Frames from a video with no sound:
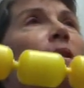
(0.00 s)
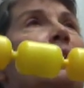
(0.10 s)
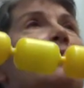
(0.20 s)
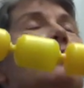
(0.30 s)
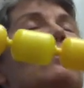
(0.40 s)
it
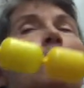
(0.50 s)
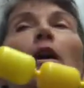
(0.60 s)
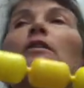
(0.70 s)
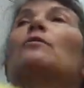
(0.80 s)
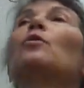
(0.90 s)
as the
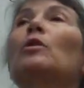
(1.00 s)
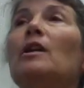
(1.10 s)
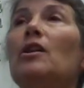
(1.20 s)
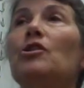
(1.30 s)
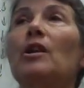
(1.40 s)

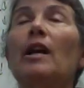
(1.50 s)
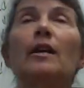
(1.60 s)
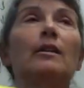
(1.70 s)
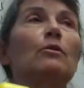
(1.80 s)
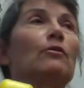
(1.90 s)
phosphorylation,
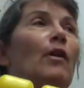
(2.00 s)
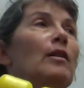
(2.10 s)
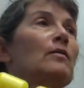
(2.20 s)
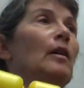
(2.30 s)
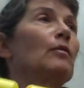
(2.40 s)
adding those
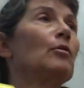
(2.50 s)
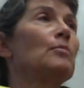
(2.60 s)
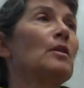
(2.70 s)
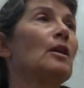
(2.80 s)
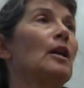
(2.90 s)
phosphate
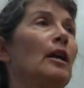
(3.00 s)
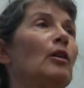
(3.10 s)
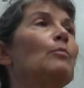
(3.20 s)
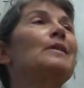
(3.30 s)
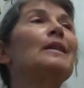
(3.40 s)
groups, is going to
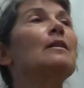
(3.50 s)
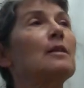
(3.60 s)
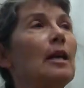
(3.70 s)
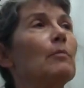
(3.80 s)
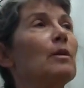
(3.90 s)
help
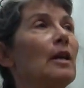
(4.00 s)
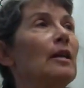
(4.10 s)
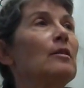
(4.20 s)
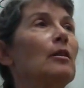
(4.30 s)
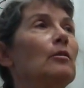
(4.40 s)

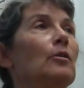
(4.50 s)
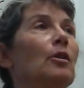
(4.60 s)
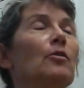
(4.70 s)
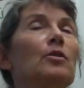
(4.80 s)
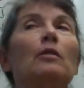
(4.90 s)
destabilize the
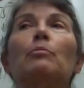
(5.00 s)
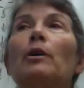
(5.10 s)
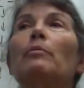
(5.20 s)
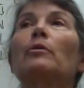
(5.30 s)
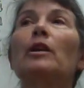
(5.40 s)
glucose in
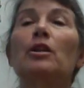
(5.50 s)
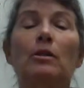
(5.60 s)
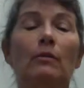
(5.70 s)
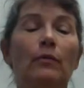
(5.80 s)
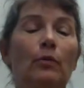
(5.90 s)

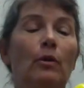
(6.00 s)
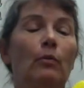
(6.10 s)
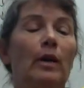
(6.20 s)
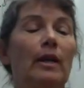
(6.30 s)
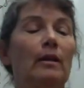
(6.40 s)
preparation for
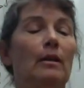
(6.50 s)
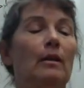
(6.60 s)
what?